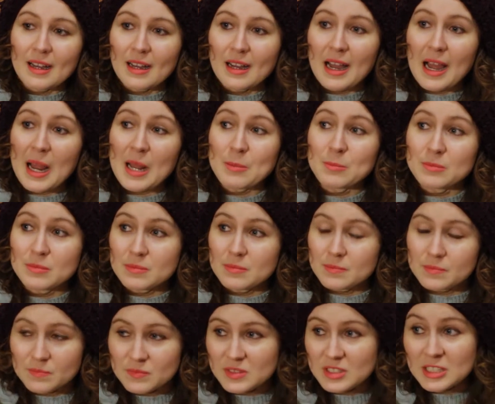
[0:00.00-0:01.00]
I'm
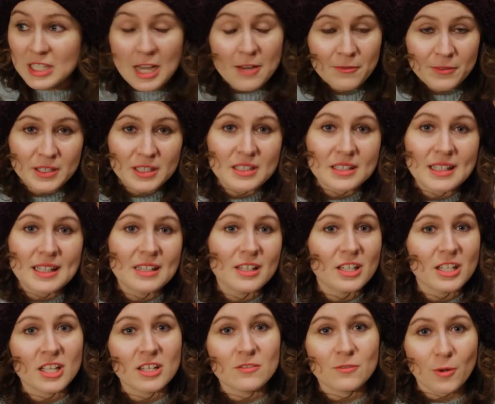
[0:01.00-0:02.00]
definitely
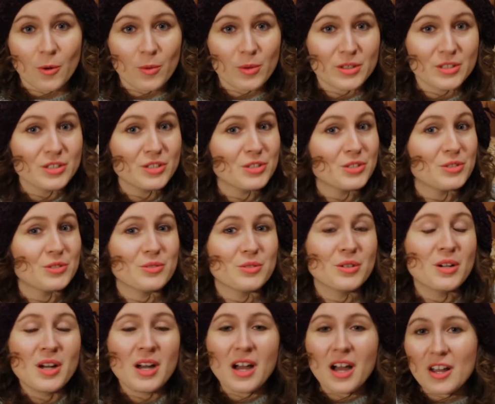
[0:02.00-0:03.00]
looking forward to
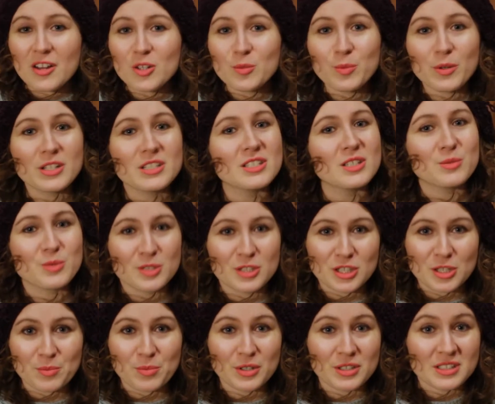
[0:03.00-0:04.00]
other books that
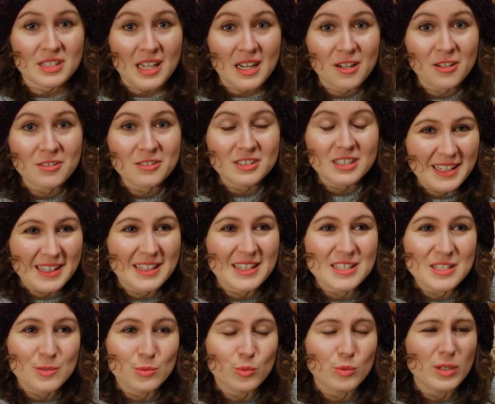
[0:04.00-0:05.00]
she puts out.
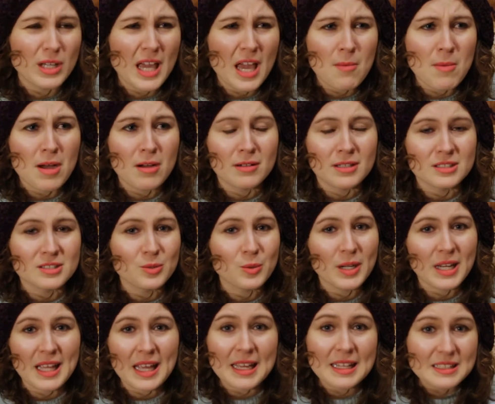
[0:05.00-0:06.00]
This came out in
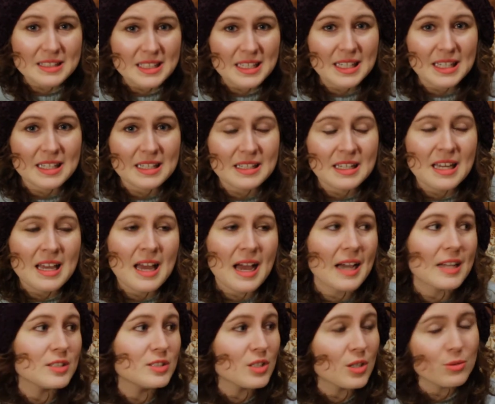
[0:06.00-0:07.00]
2018.
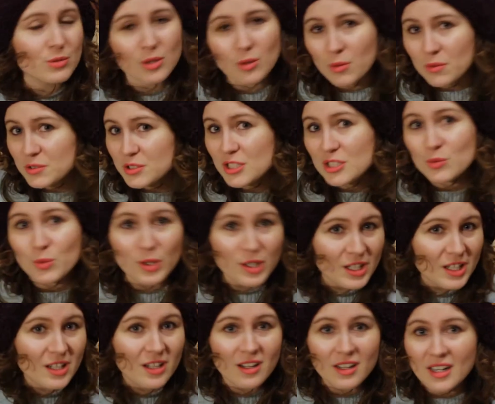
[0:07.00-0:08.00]
I don't know if she's
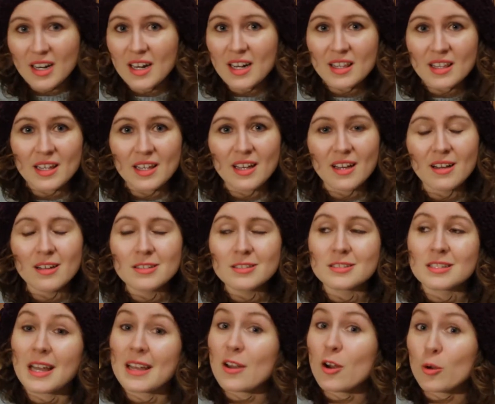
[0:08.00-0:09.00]
working on anything
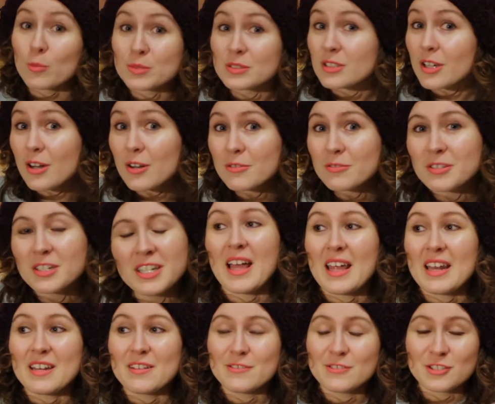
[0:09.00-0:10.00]
else. I hope so.
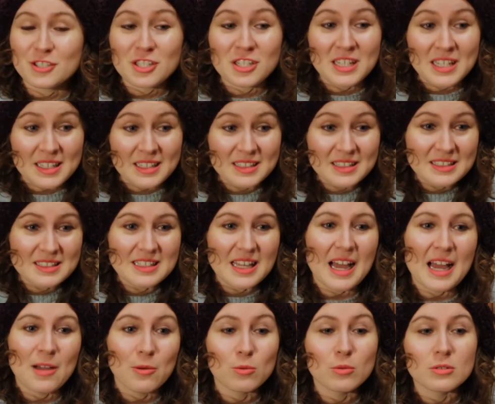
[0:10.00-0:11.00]
And if she is,
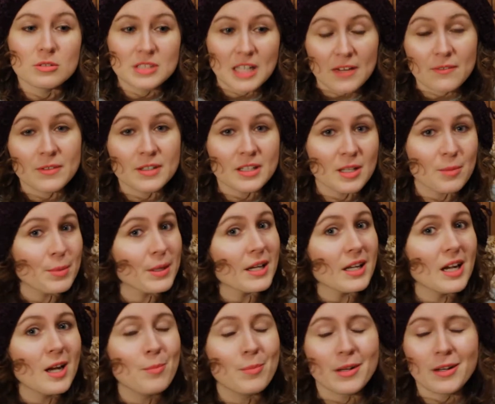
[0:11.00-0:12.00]
I will definitely pick it
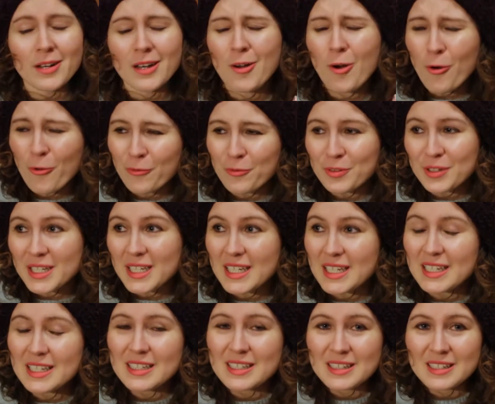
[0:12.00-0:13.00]
up, and
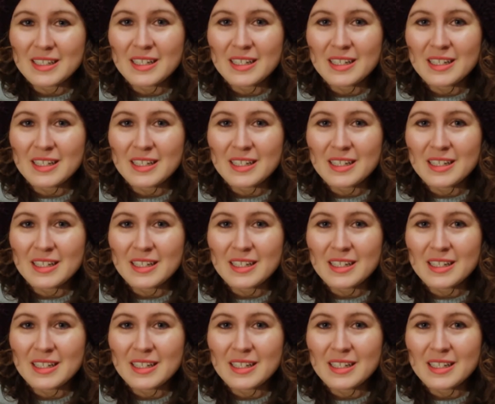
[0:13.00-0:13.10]
hopefully